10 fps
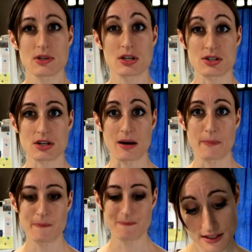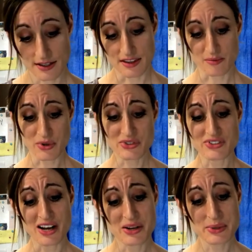You should come. The
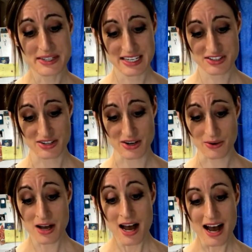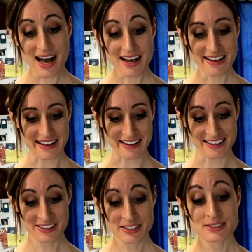most awkward intro. Hi!
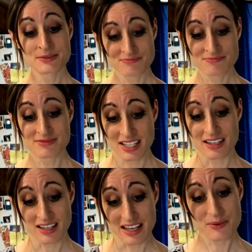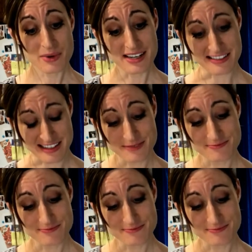It was.